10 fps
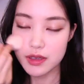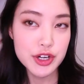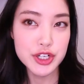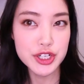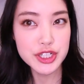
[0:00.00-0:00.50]

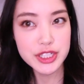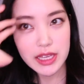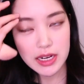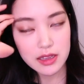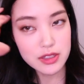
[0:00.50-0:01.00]
heard
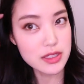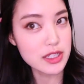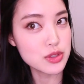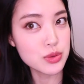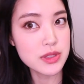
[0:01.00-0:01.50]
that I look
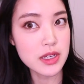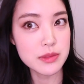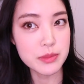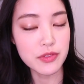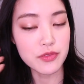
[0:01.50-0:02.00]
like Son
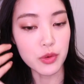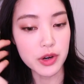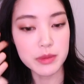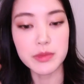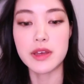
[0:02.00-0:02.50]
Naeun
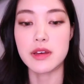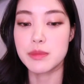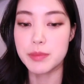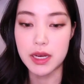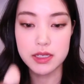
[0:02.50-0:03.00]
before in my
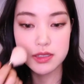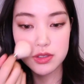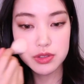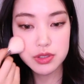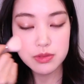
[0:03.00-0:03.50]
past
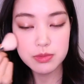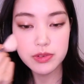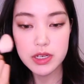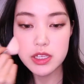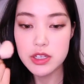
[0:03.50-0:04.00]
YouTube
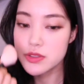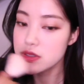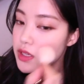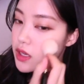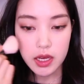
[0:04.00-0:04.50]

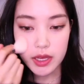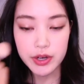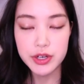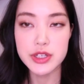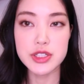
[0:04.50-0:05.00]
videos. I
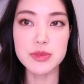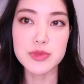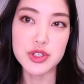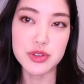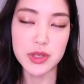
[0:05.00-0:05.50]
heard
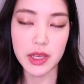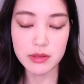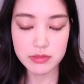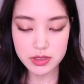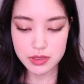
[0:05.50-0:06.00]
some new
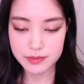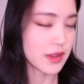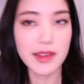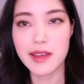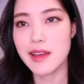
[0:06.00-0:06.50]
names.
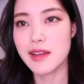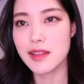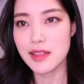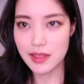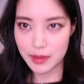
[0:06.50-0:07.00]

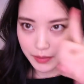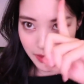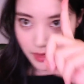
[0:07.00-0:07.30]
Let me